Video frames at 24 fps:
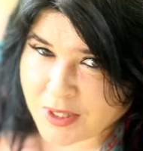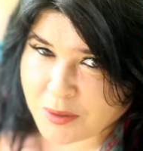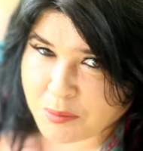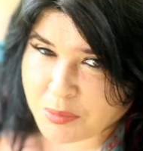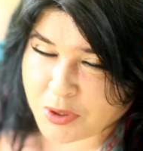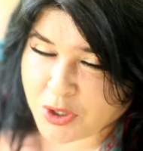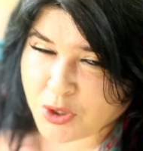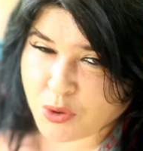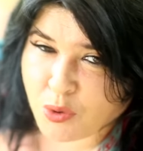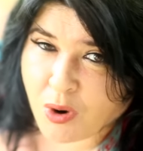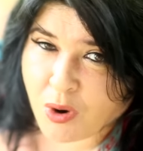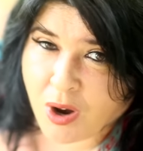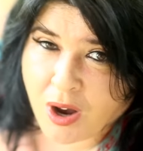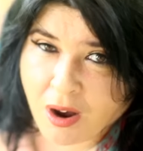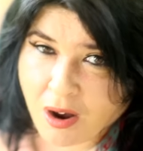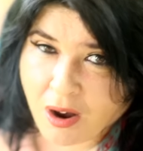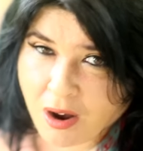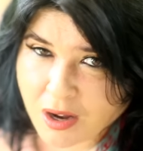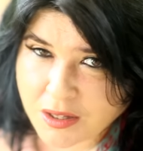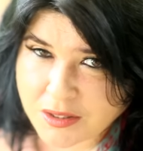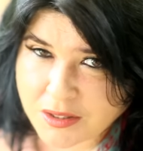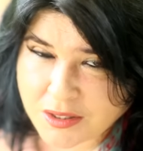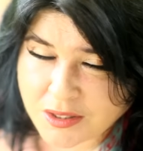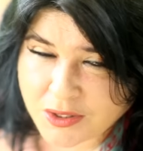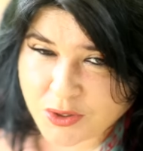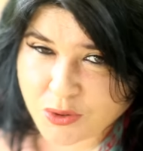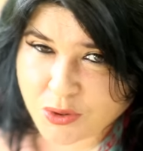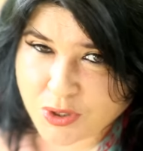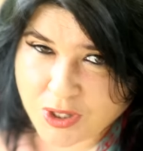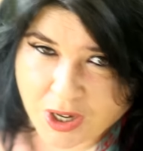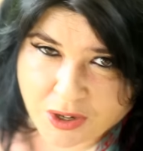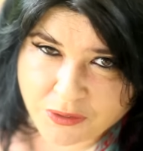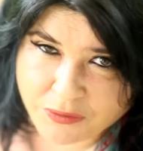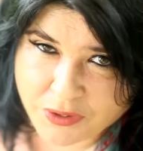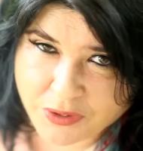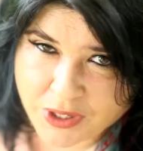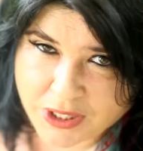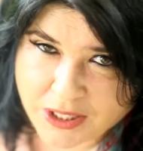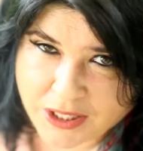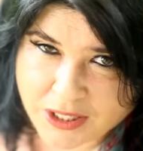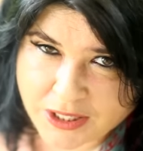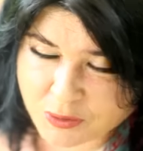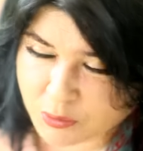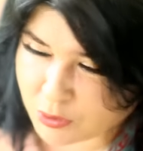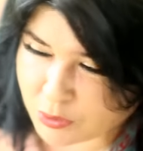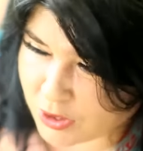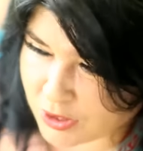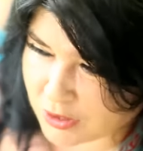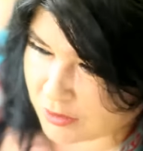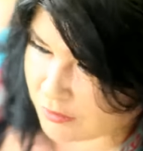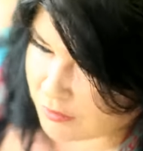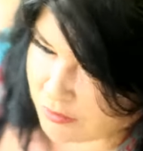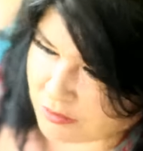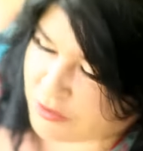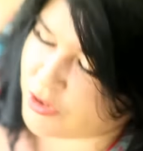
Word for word: but your heart and your gut feeling is going to